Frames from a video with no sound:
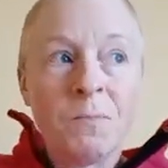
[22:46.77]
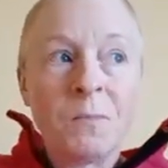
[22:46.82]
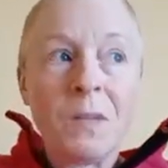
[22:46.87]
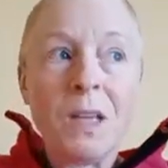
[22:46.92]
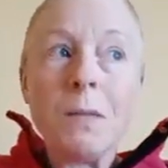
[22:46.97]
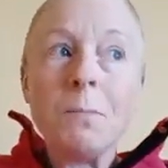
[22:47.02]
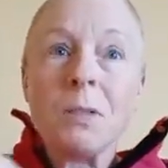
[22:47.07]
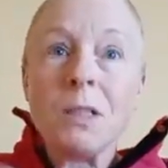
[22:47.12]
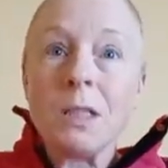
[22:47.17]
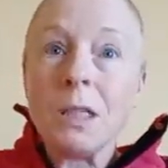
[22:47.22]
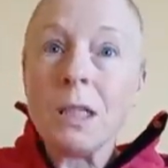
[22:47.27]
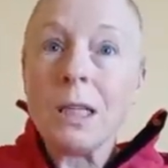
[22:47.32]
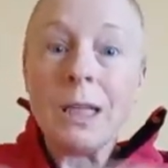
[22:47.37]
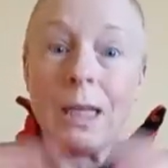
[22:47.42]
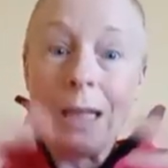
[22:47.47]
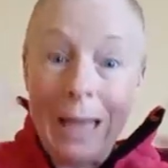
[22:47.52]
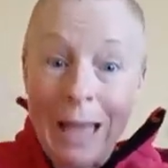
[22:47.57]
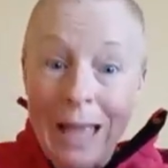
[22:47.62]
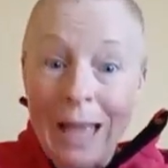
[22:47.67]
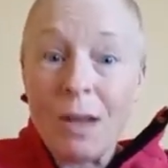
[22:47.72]
In
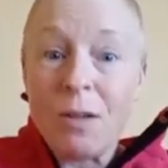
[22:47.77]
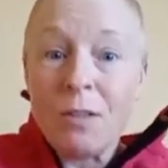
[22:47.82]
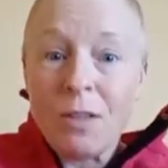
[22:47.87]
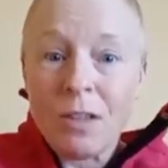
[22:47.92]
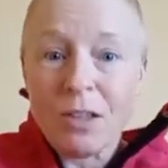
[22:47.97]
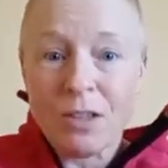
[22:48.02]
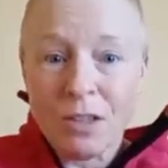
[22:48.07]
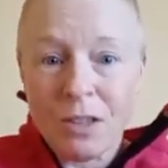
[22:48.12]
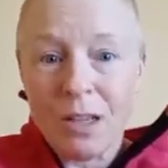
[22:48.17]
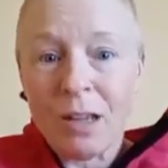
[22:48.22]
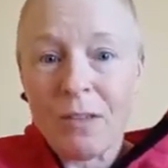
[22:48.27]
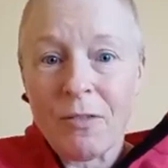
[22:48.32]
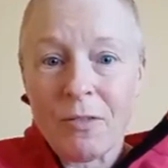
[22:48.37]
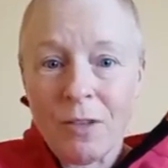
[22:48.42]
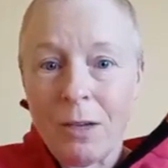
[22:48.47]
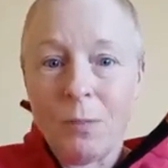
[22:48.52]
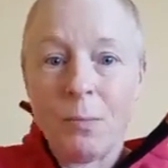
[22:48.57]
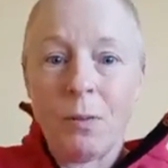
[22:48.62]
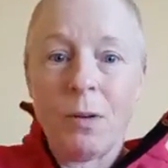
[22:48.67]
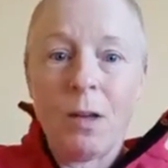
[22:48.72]
particular, how this stuff
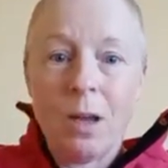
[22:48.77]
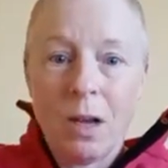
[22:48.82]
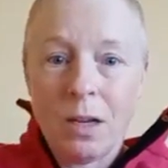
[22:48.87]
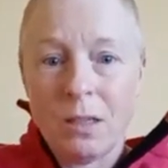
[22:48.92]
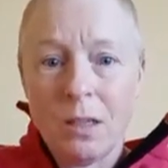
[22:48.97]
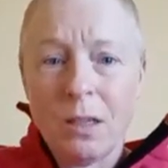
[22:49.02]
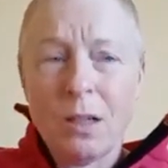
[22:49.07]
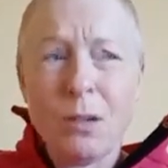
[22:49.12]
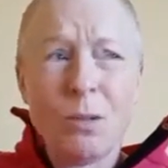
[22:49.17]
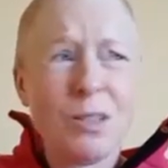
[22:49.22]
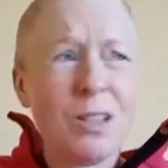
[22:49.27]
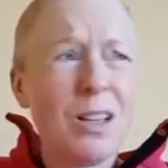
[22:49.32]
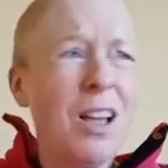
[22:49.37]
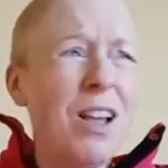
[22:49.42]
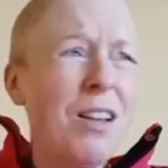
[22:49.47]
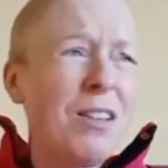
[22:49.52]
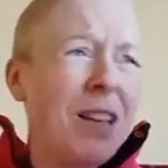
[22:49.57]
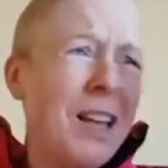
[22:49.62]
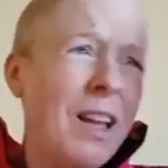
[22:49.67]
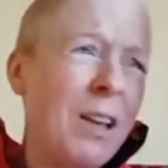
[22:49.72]
can apply to you. It's like,
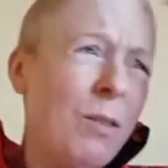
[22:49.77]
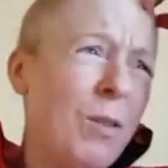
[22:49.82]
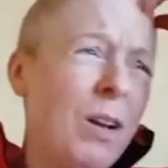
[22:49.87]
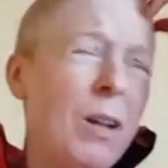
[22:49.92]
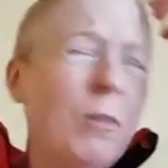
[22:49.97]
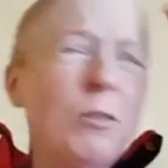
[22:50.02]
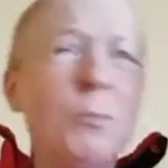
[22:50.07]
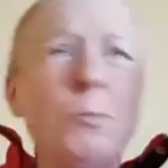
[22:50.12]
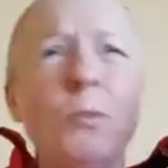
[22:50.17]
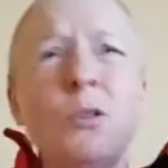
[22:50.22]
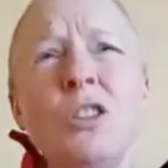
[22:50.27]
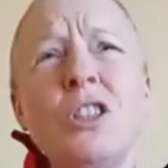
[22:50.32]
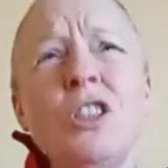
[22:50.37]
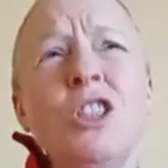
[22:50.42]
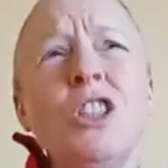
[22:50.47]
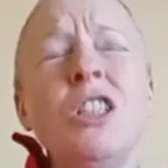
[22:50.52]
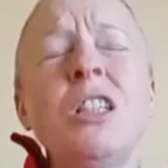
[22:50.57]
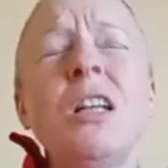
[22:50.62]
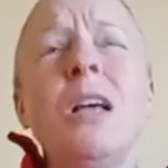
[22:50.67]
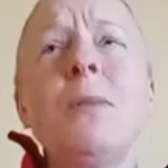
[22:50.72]
okay, well, I was pushing
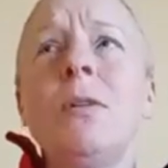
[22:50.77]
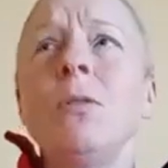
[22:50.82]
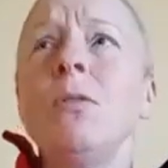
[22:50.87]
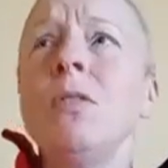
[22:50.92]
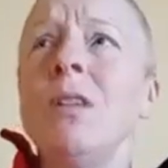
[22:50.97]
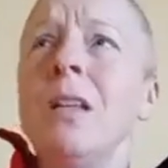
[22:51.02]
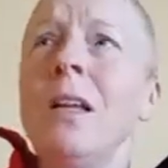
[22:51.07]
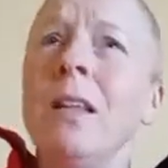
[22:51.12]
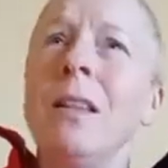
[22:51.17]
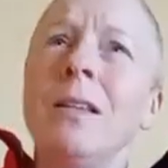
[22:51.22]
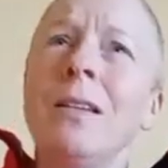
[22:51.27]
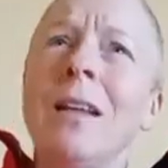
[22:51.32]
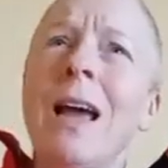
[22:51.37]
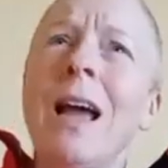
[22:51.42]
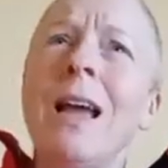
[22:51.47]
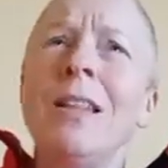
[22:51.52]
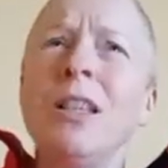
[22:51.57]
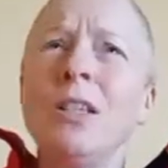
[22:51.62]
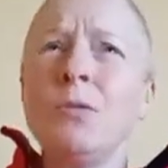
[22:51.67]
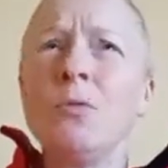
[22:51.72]
shit uphill the other day
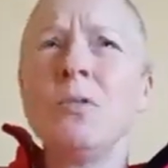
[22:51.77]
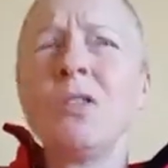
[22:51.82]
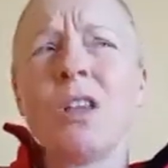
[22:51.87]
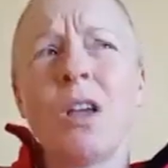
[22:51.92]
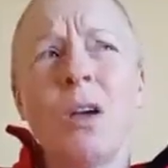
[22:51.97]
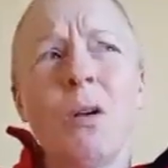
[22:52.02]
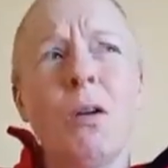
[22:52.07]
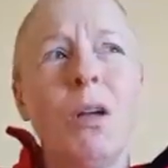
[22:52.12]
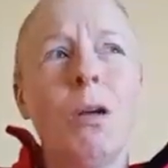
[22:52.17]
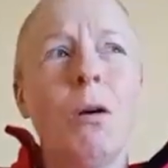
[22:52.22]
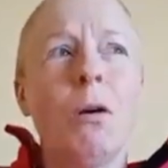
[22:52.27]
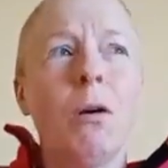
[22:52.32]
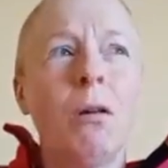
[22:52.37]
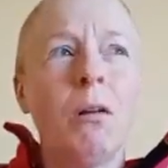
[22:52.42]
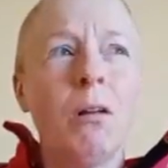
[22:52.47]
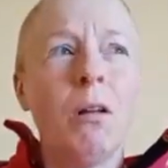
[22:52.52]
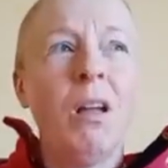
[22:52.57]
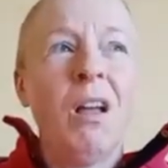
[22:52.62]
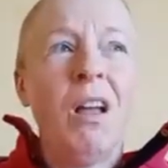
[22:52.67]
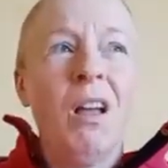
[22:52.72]
and this was going
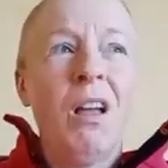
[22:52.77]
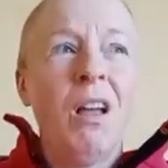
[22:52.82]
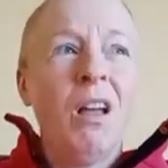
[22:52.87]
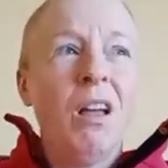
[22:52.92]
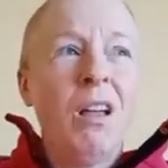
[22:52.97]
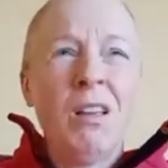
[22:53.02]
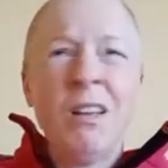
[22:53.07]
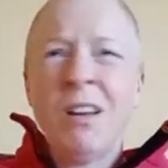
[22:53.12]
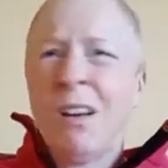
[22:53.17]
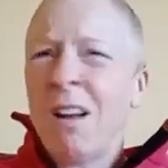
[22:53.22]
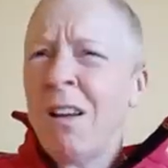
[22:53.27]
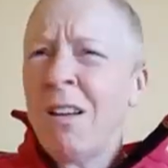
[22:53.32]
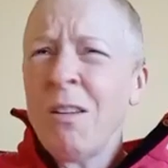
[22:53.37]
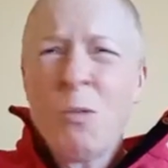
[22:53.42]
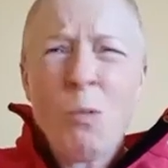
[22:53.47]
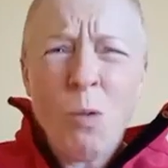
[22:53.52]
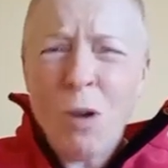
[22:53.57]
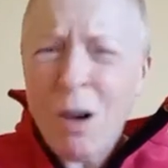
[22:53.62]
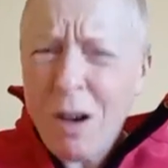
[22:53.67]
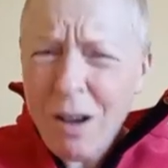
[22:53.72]
on.
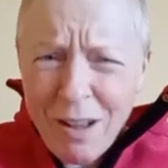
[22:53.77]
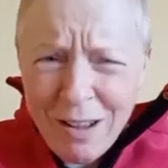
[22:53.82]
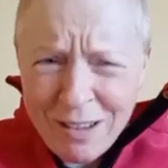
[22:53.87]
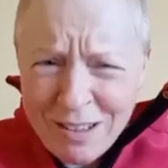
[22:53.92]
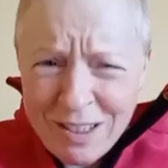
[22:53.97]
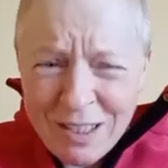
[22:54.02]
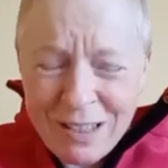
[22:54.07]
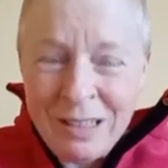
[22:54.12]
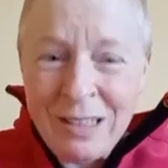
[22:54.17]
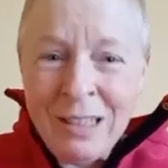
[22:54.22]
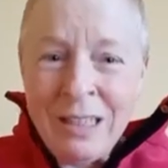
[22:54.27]
What?